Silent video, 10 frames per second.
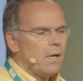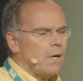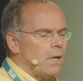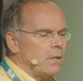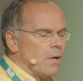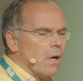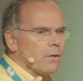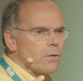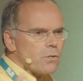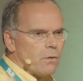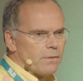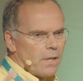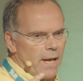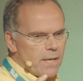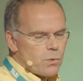uh, dollars over the
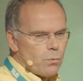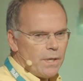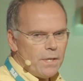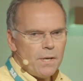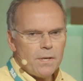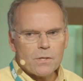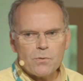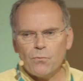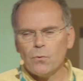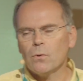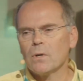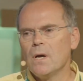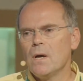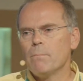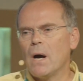last 20 years for
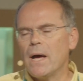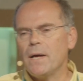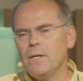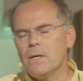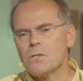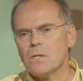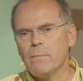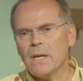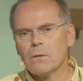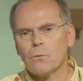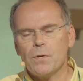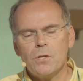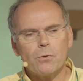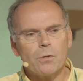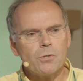my ideas in medical
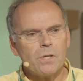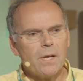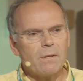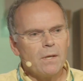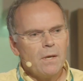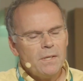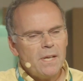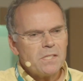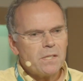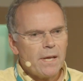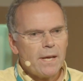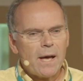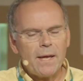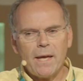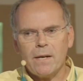research, and yesterday
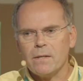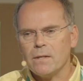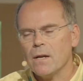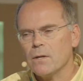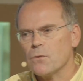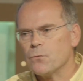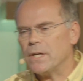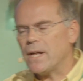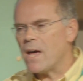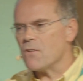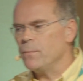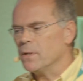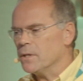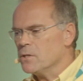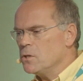I added another three and a half
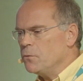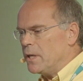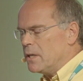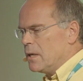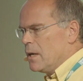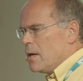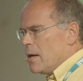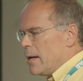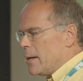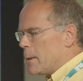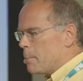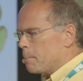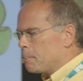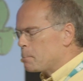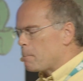million to it.
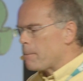Um,